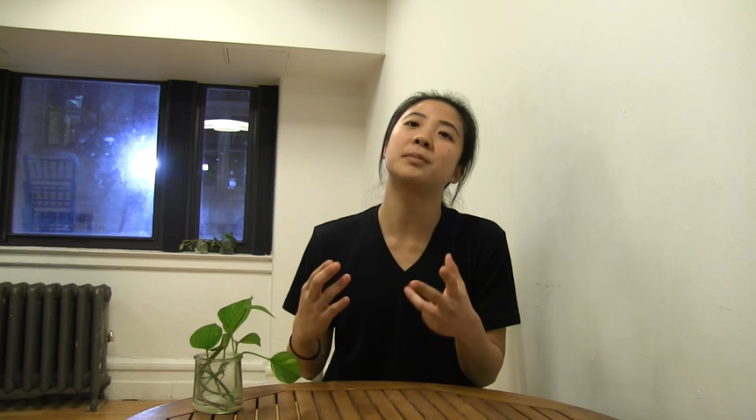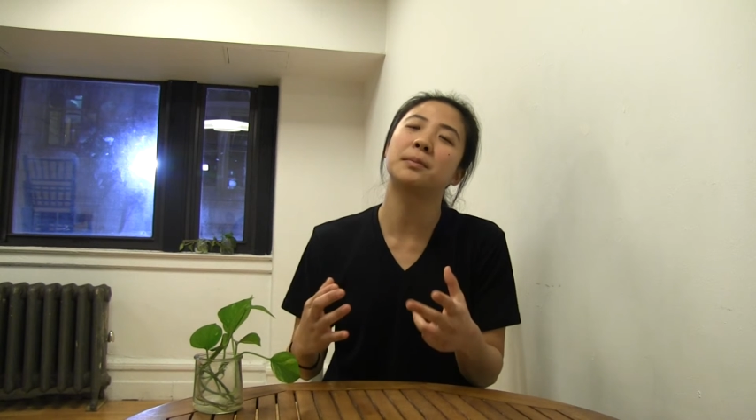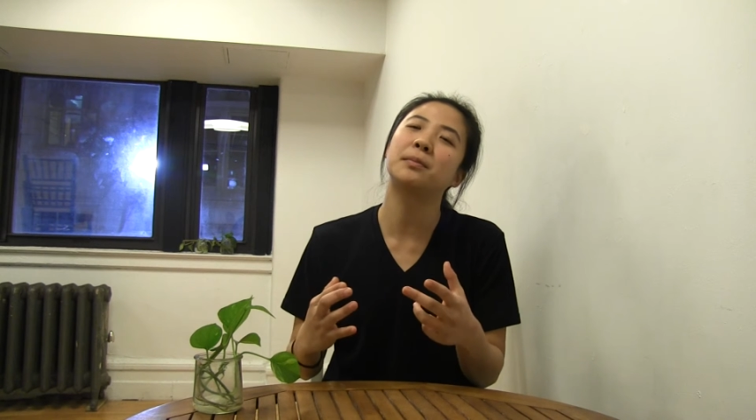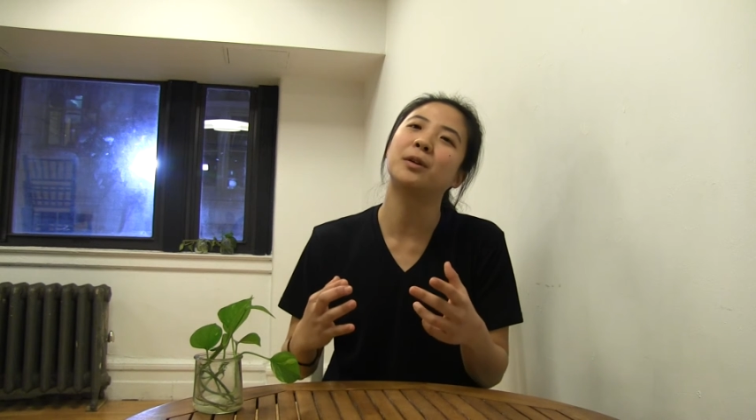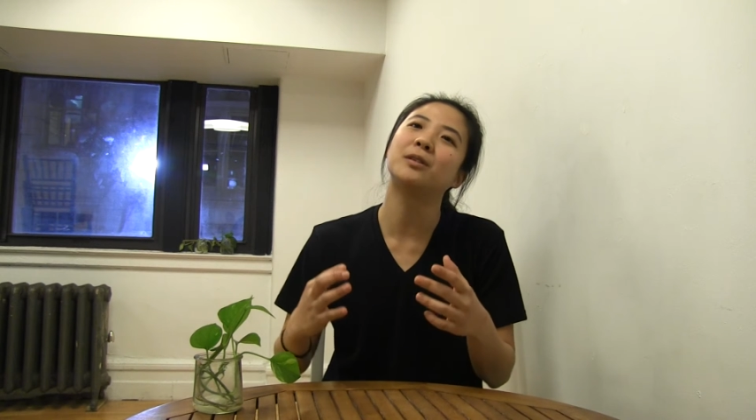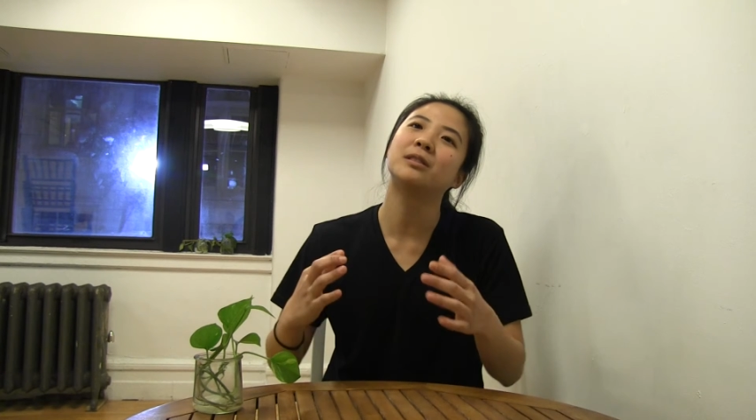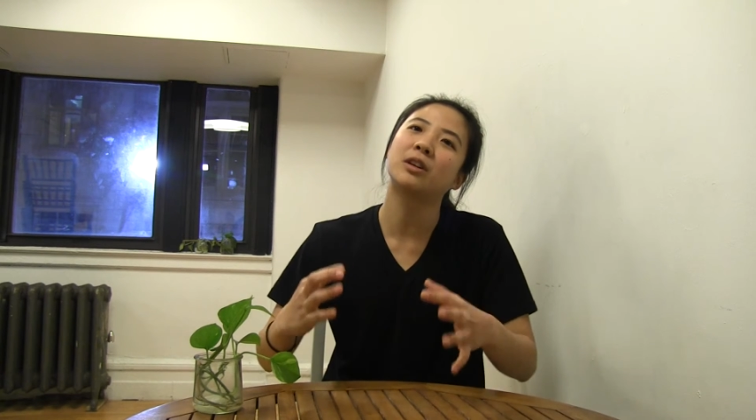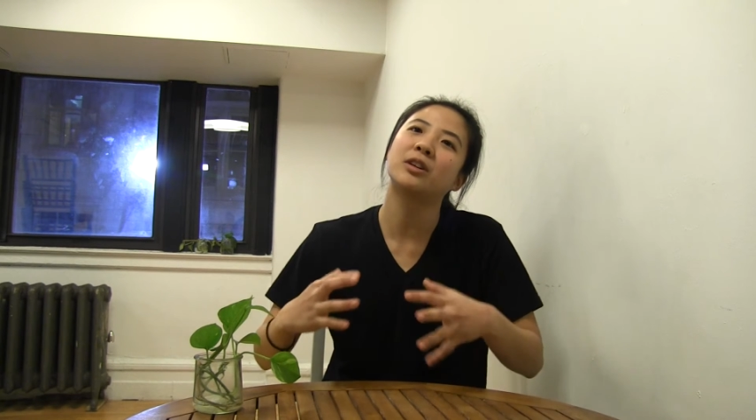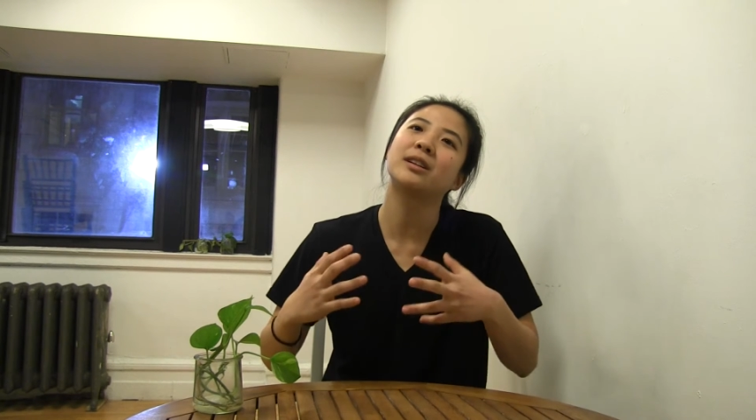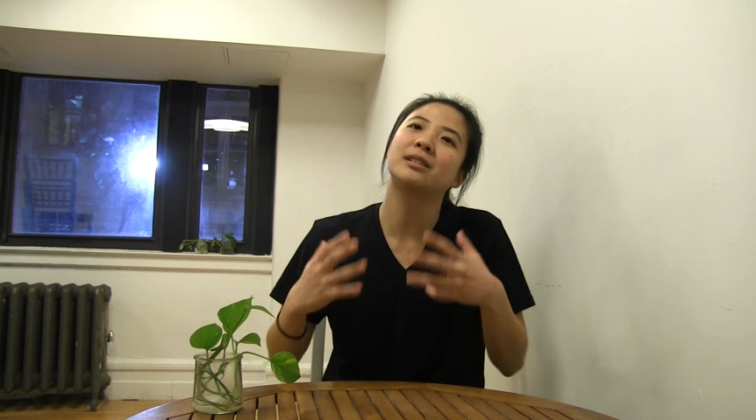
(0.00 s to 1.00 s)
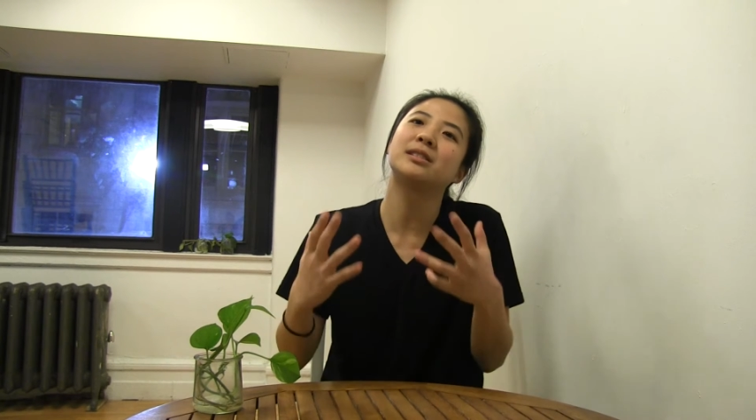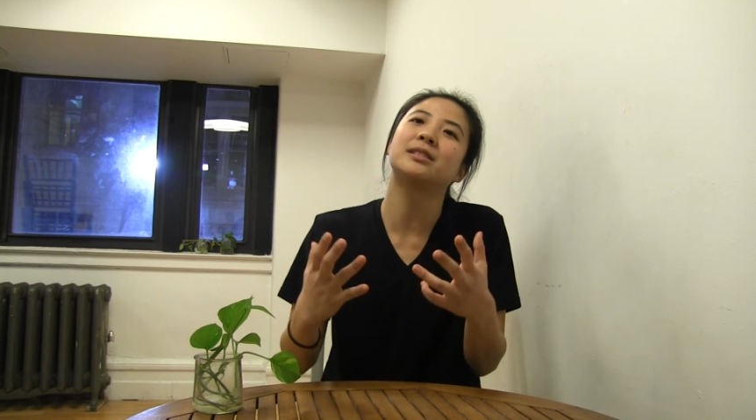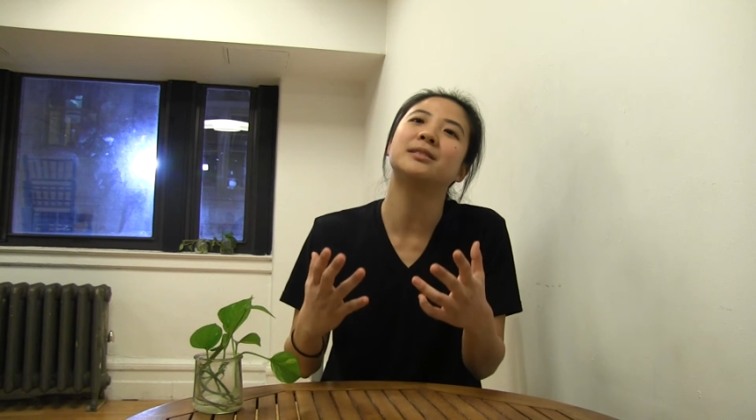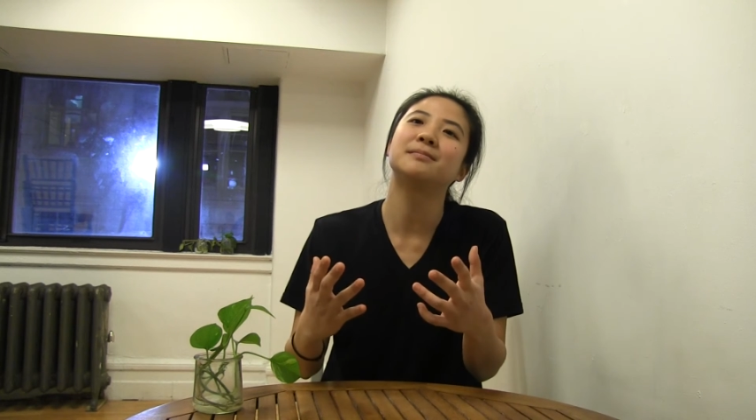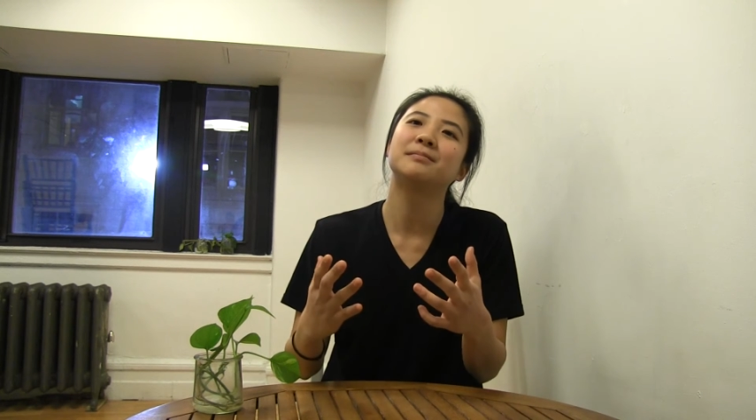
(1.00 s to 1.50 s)
people learning
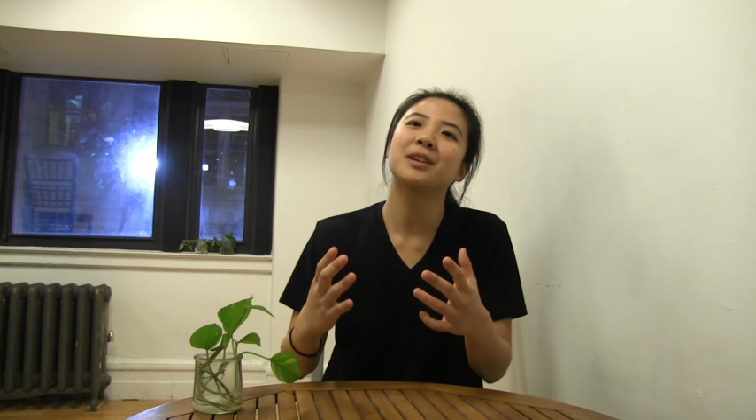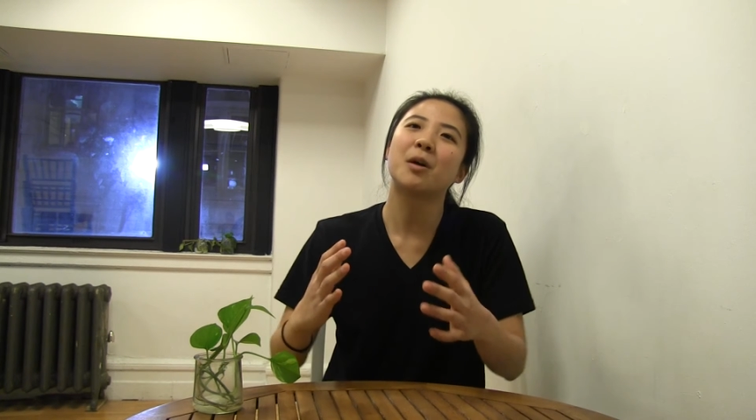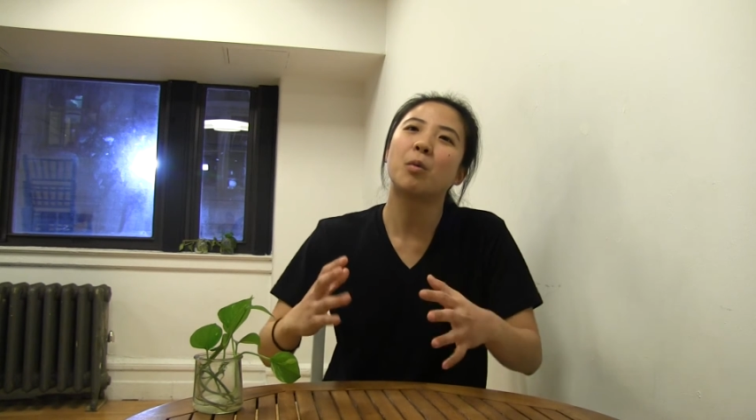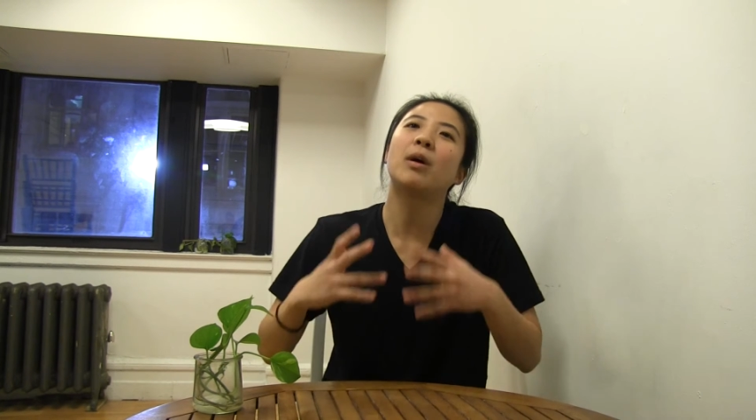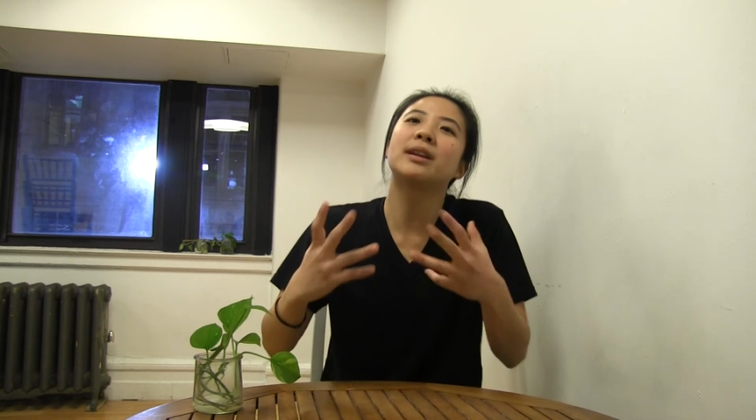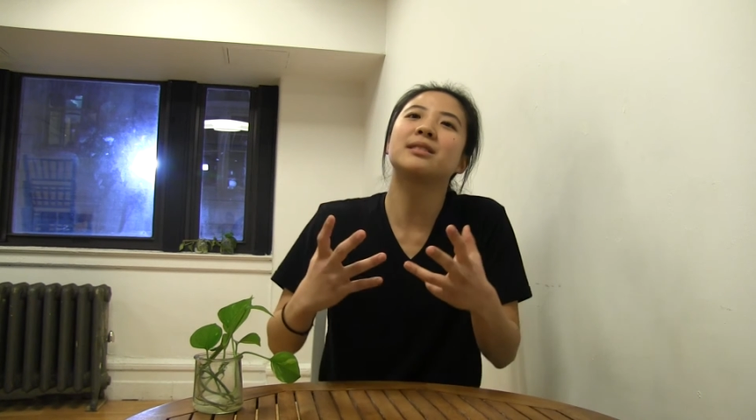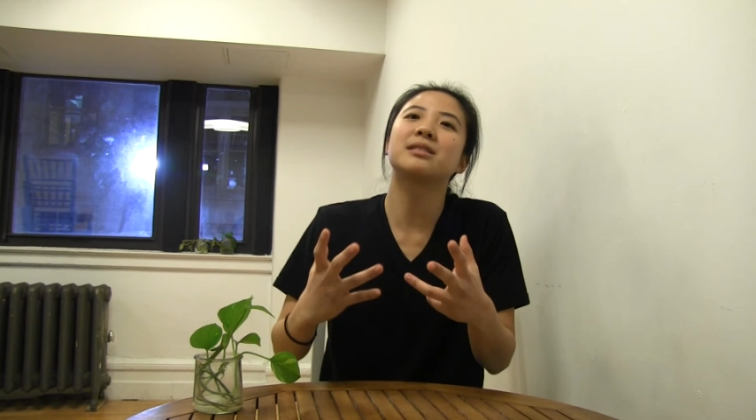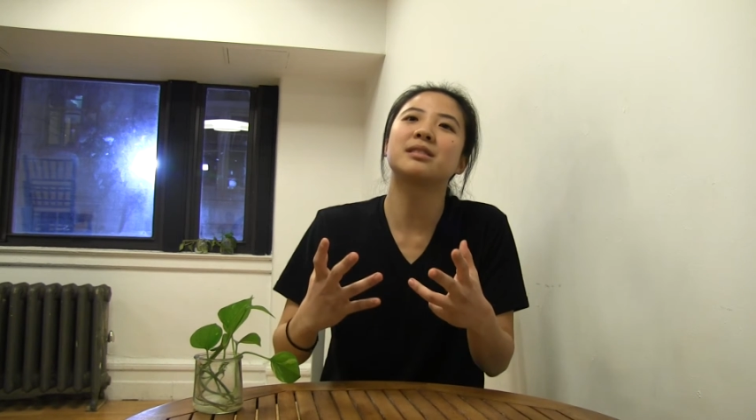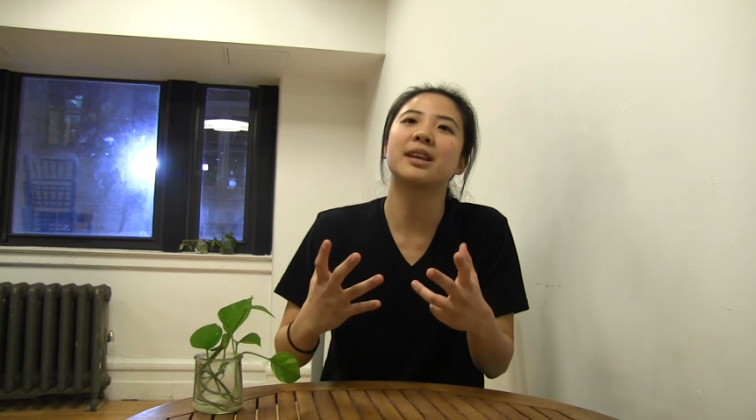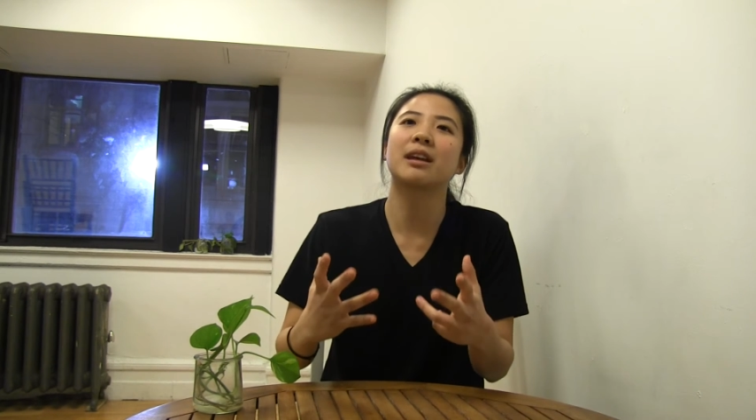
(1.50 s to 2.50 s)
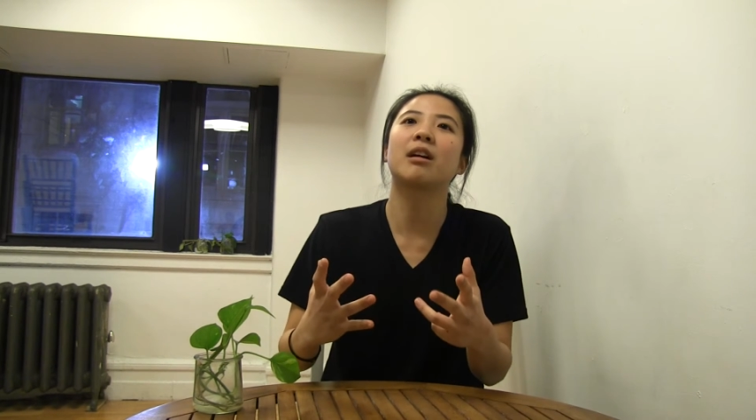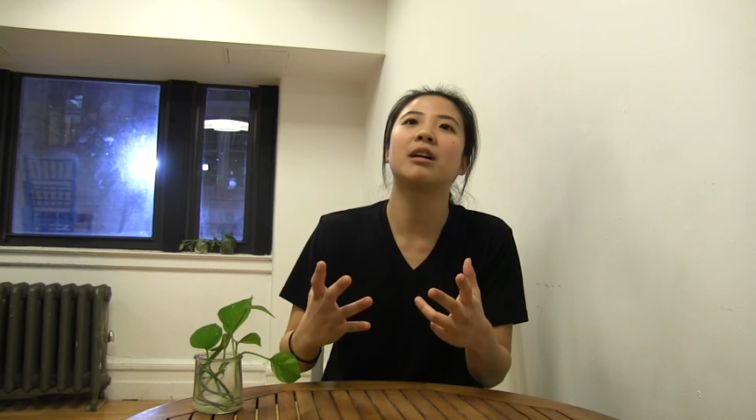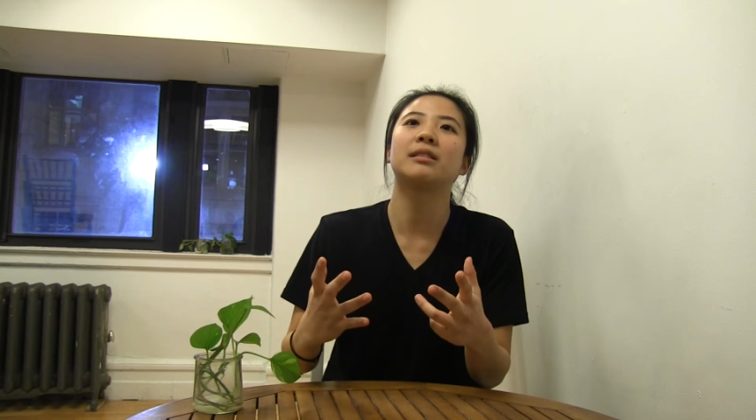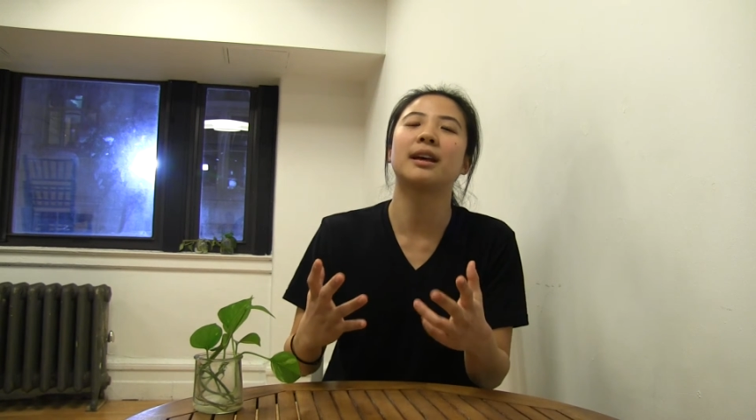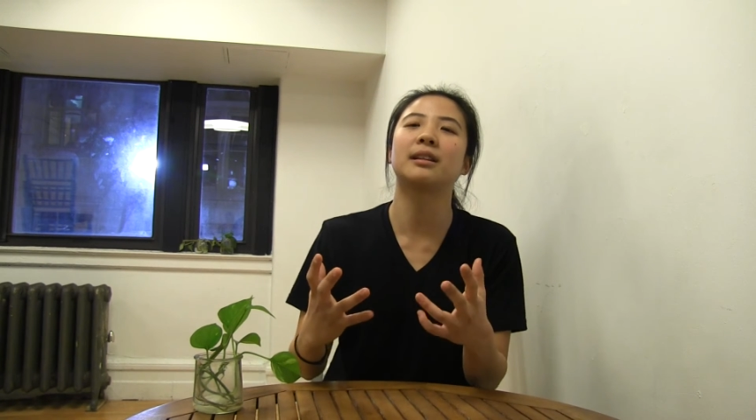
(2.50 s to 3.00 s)
to, wanting to take
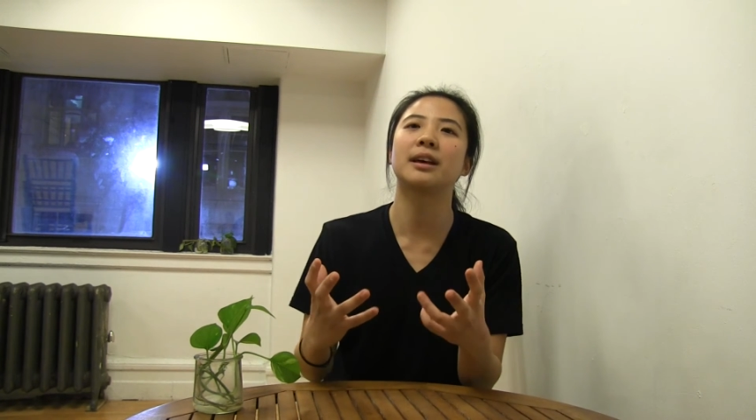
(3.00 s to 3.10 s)
on that